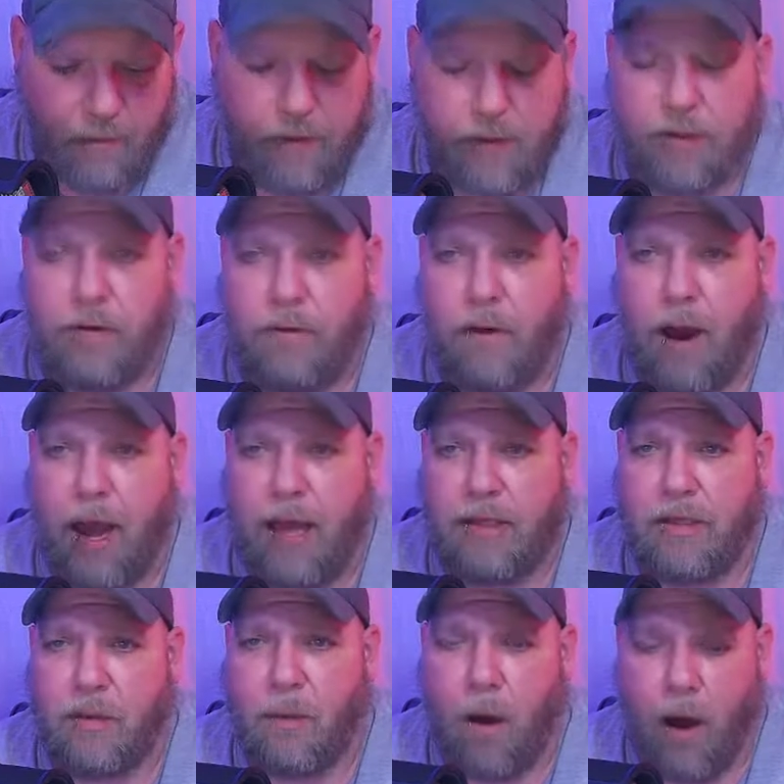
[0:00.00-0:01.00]
versus the
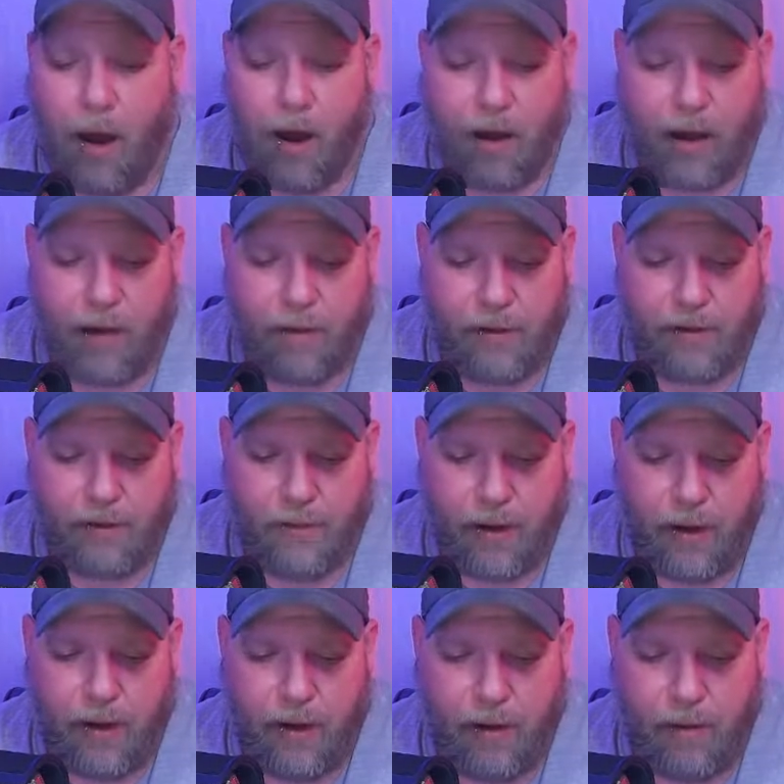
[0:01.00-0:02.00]
Riot Squad at
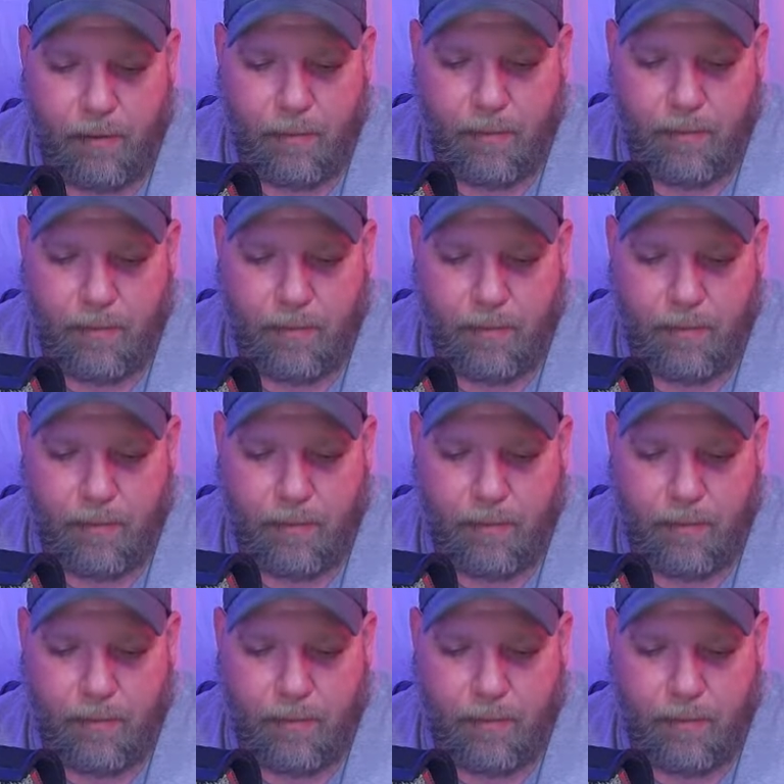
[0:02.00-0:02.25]
WrestleMania.